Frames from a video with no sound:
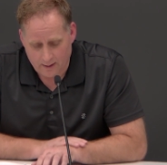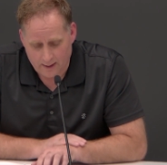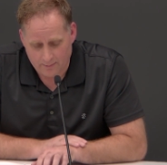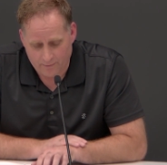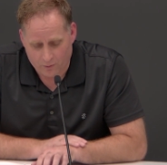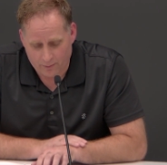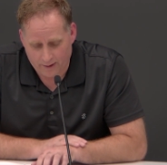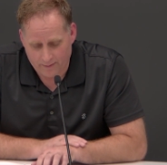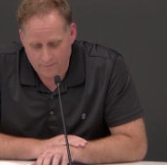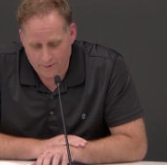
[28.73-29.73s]
Before we
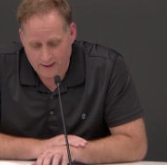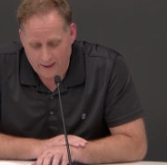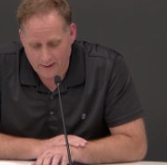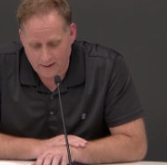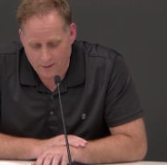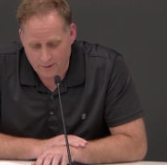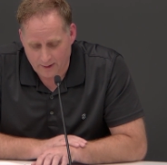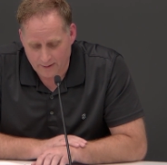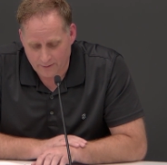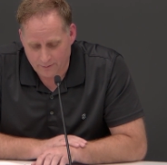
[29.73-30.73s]
begin, I would
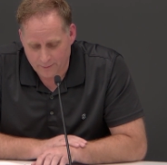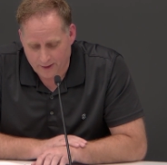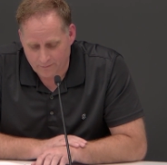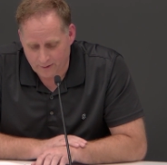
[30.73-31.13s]
like to respectfully